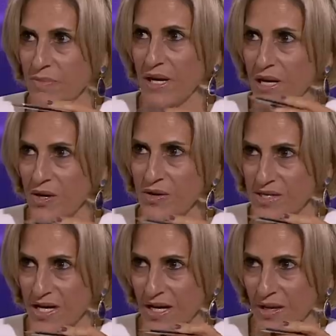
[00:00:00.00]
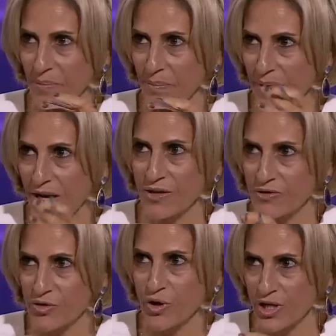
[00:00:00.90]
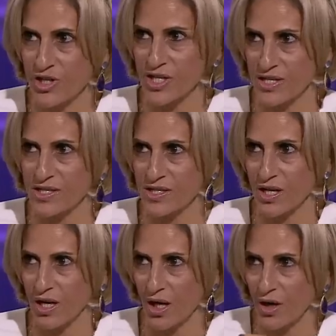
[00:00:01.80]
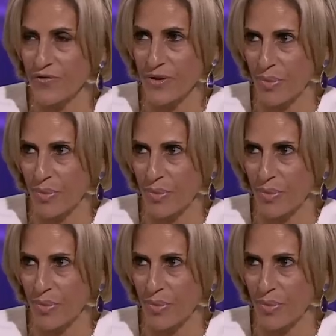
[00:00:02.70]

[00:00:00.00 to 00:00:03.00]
be losing big tranches of the